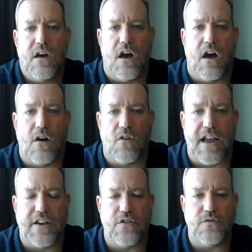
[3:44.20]
All
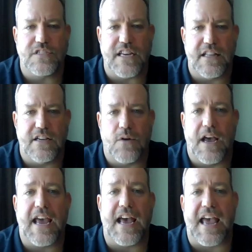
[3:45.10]
right, New Zealand. Well,
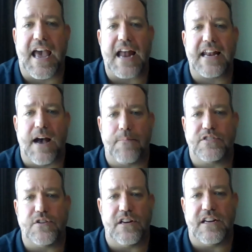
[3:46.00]
hey, I had an
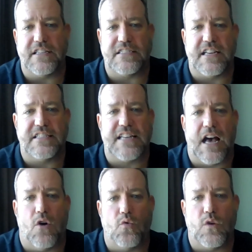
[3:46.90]
opportunity to sit
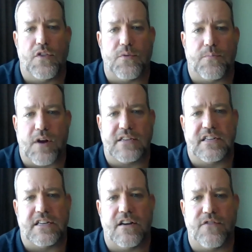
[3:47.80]
down with the
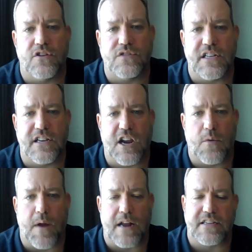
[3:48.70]
president of the New Zealand
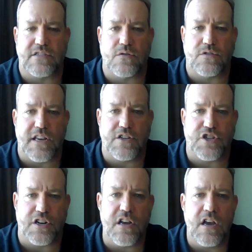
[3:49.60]
Chiropractic
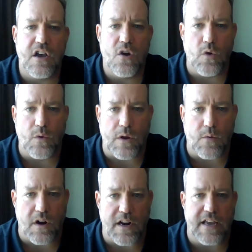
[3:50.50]
Association when we
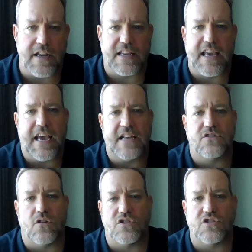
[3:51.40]
were in
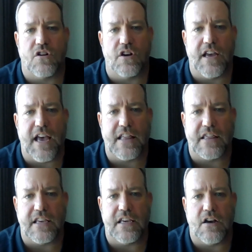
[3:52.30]
Cairns, Australia at
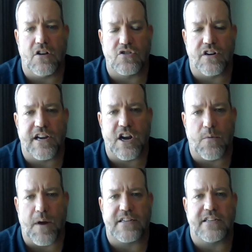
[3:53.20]
the Australian
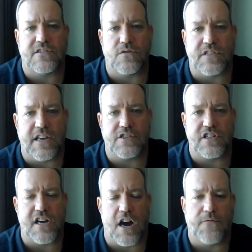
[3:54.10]
Chiropractic
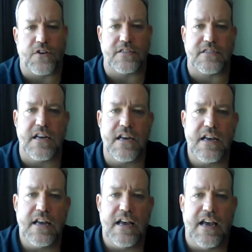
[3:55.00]
Association conference.
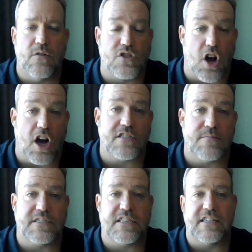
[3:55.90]
And it was awesome
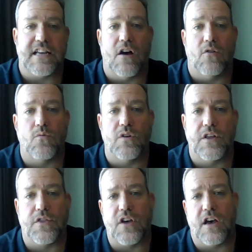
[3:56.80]
to sit down
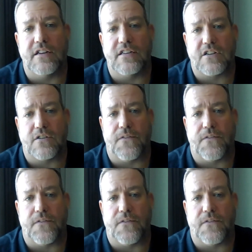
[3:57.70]
with Dr.